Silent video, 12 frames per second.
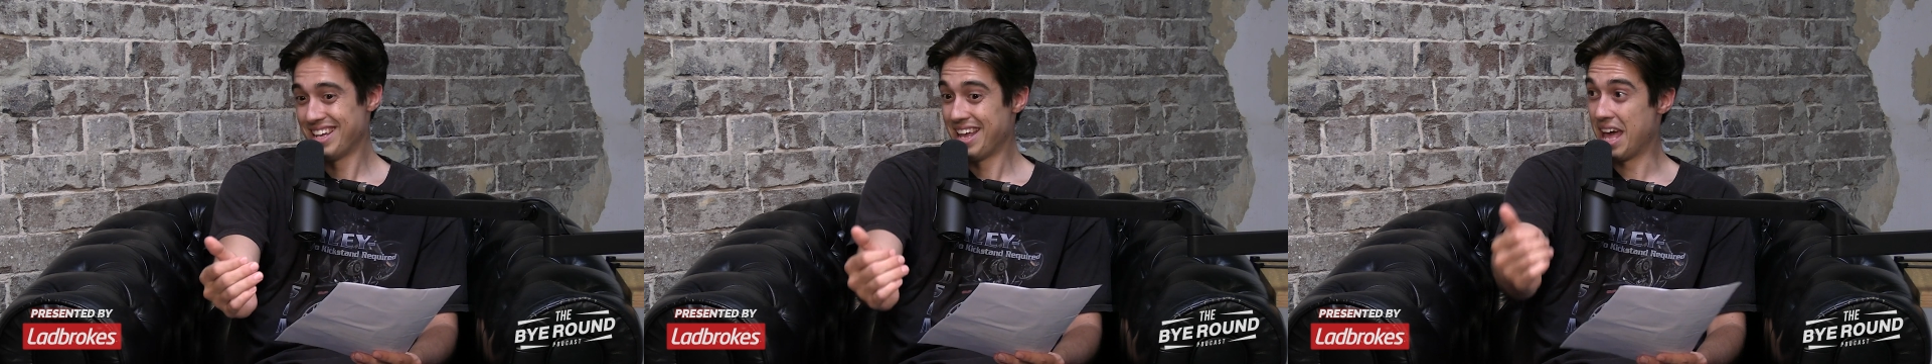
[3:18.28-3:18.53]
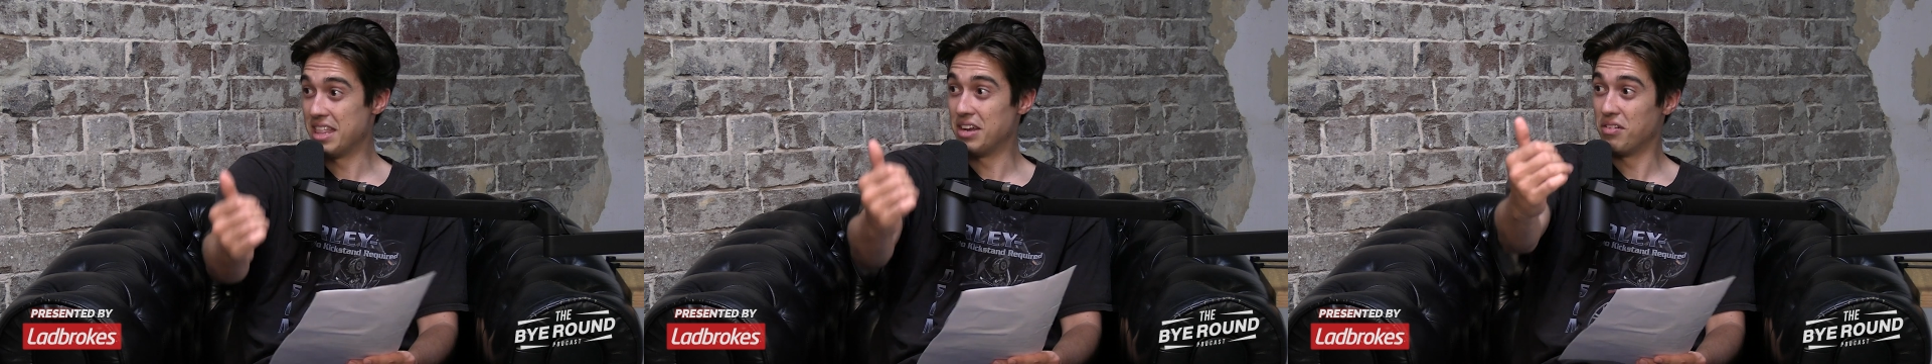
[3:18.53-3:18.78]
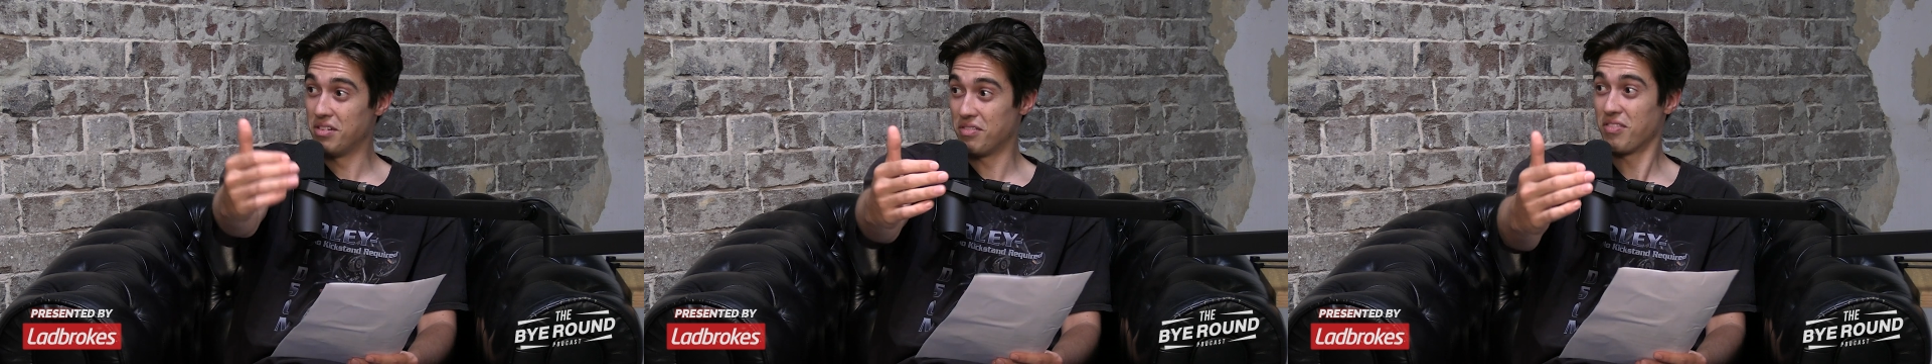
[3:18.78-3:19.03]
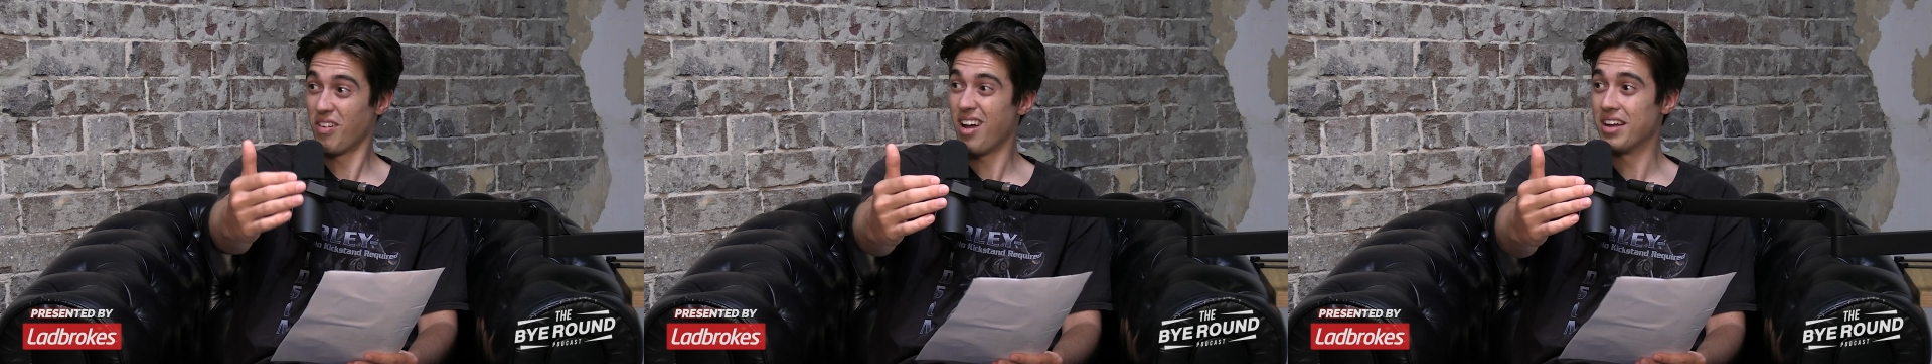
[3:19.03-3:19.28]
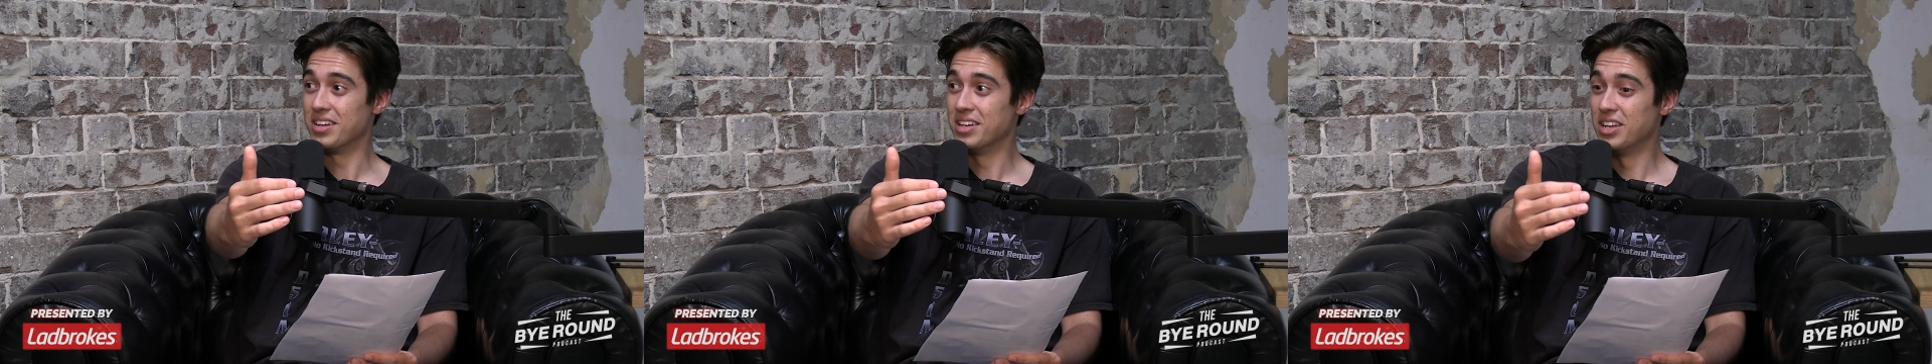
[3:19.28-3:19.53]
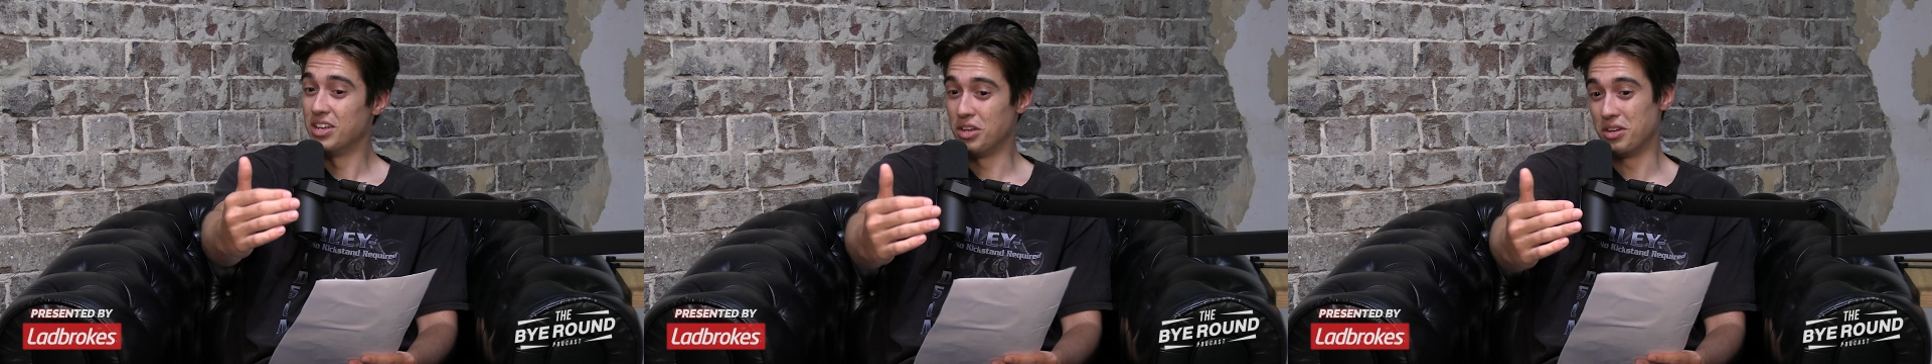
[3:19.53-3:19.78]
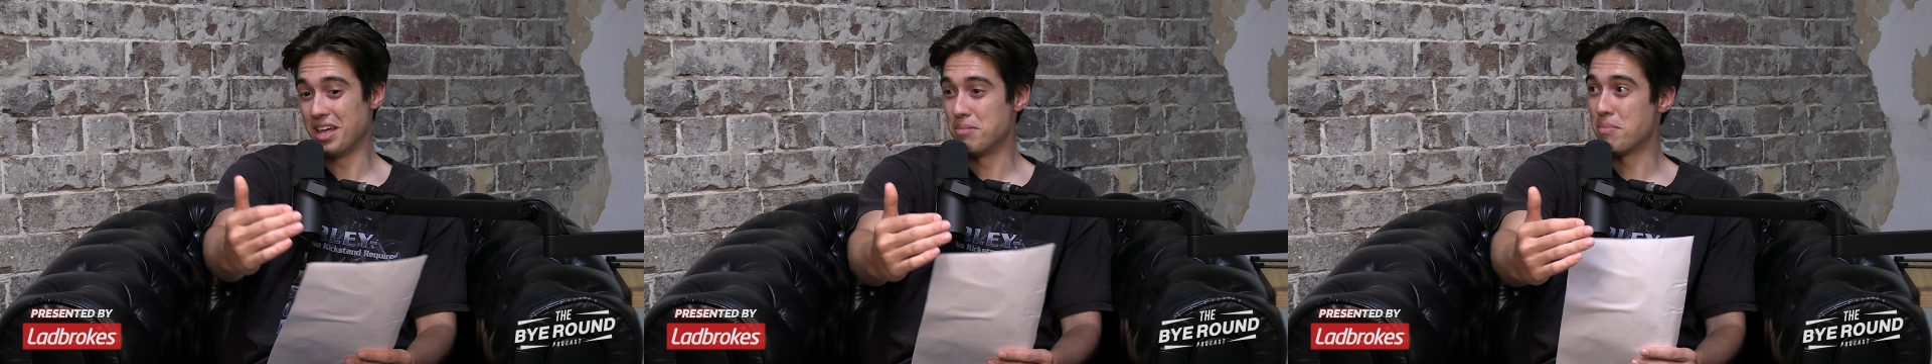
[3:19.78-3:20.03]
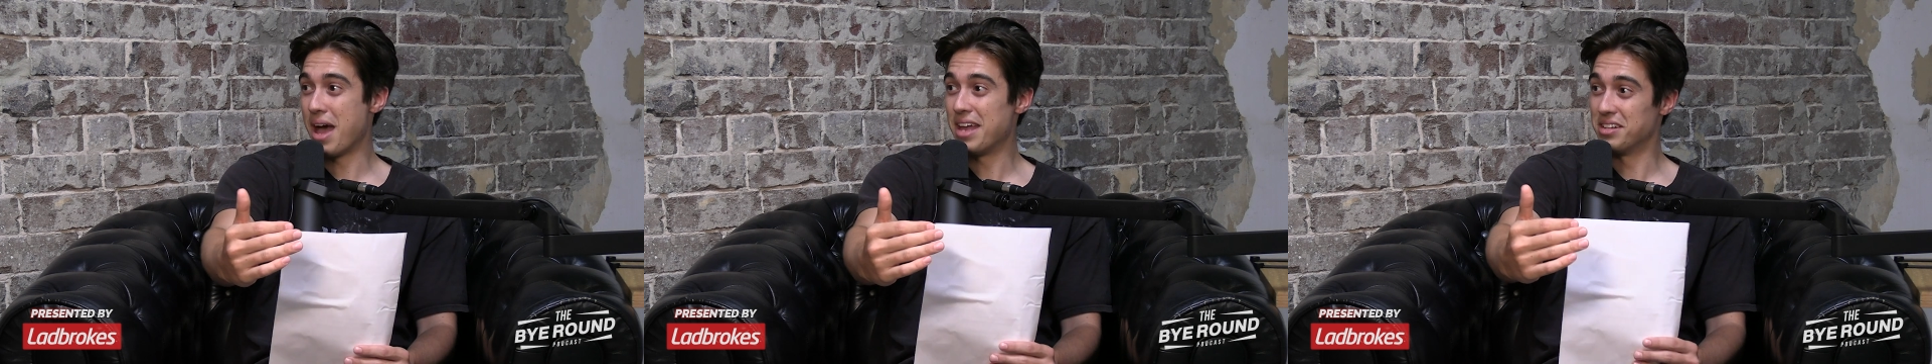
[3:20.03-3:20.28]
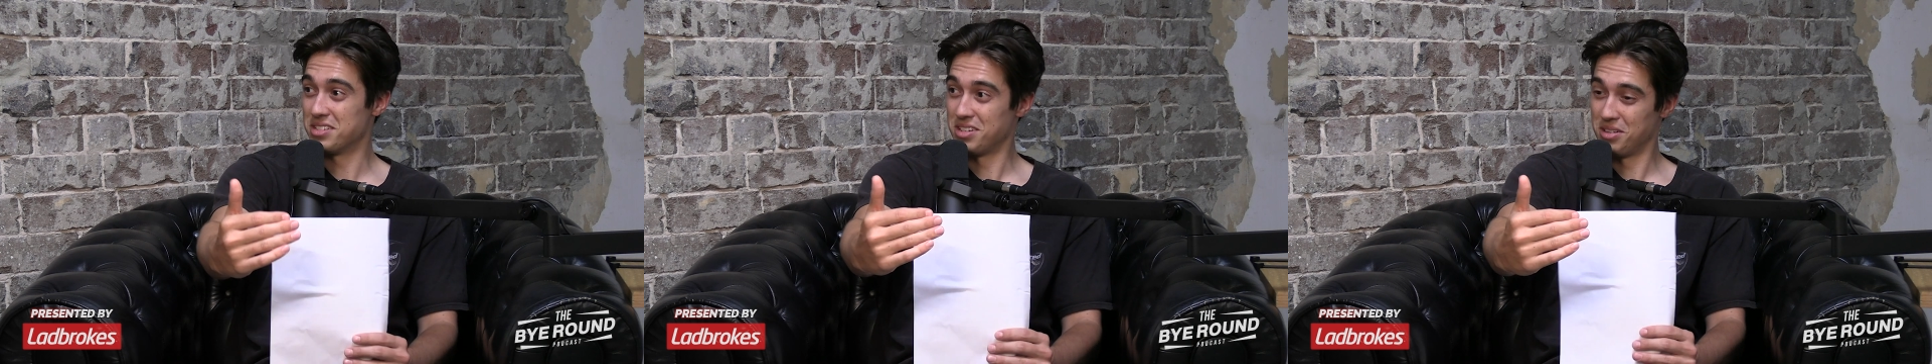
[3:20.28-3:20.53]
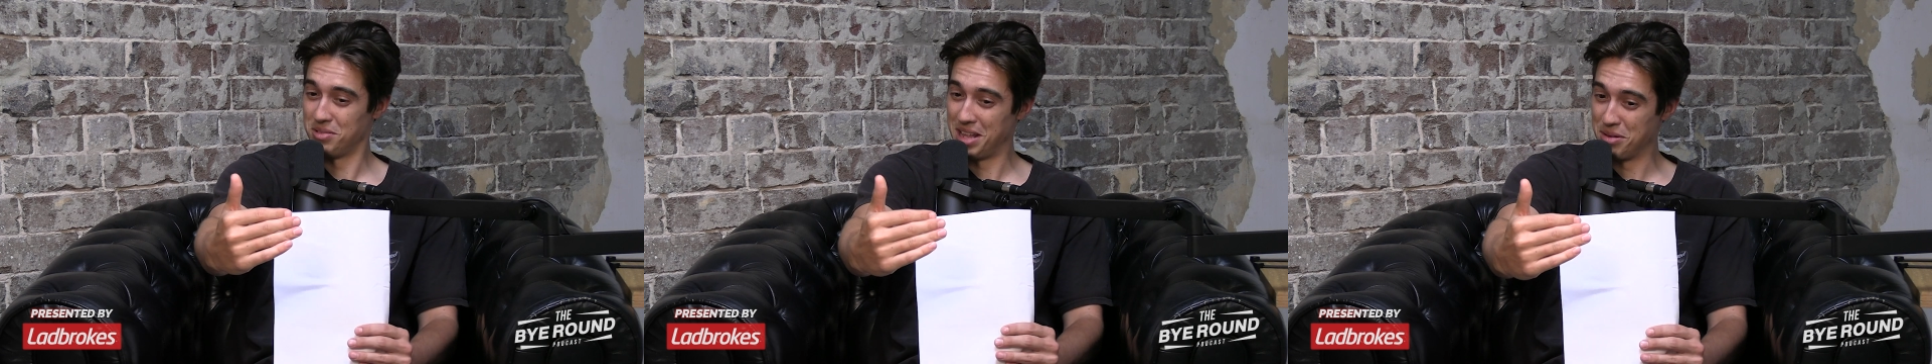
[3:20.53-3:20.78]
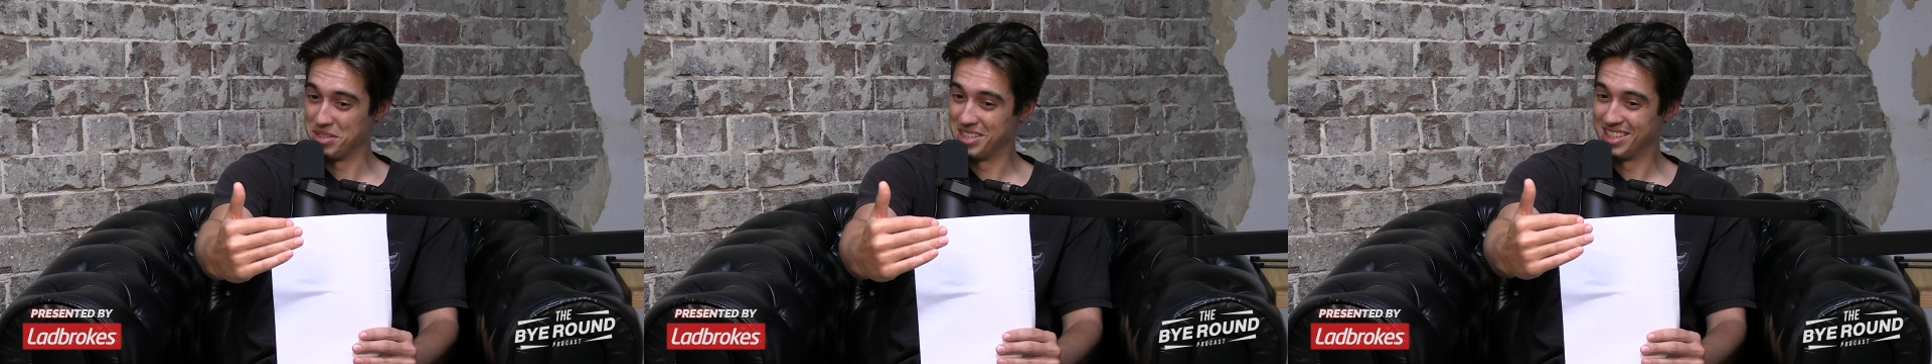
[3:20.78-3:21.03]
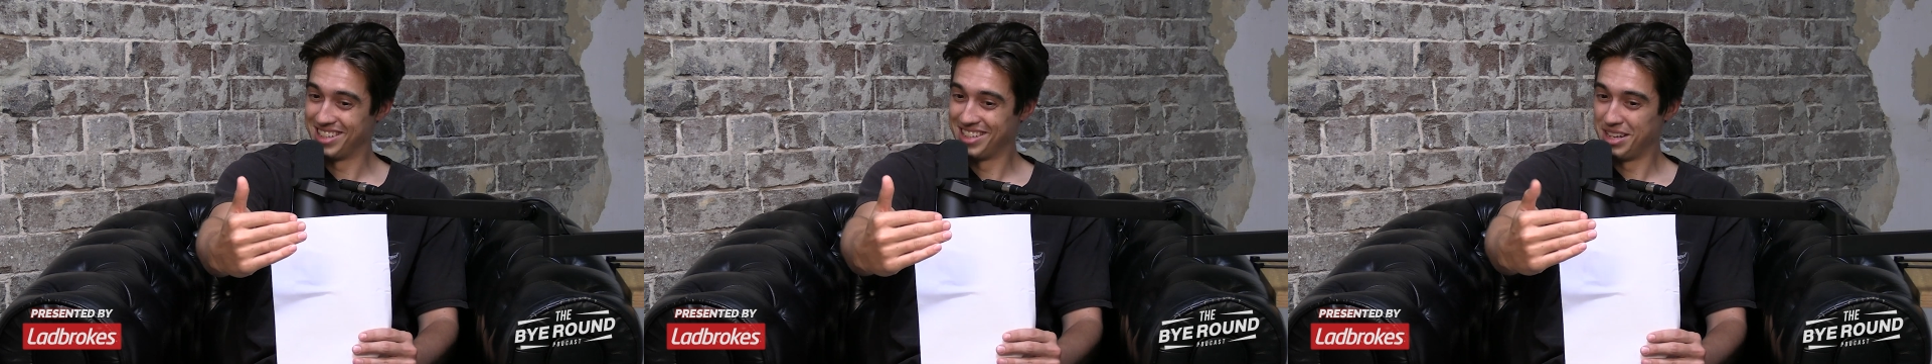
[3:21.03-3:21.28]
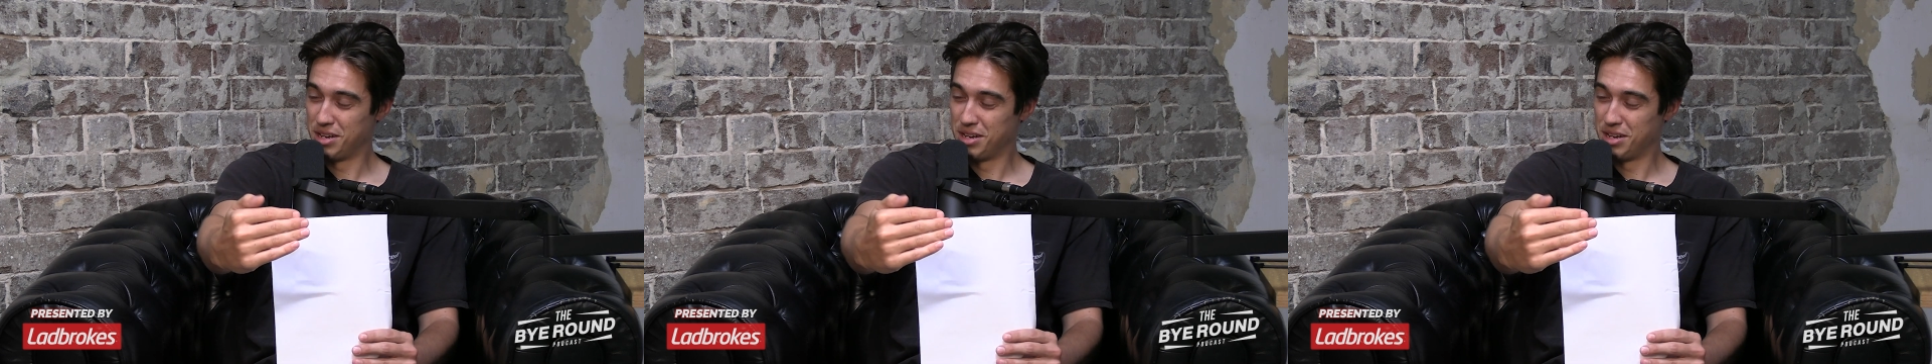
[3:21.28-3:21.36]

and then in front. You'd then made it so there was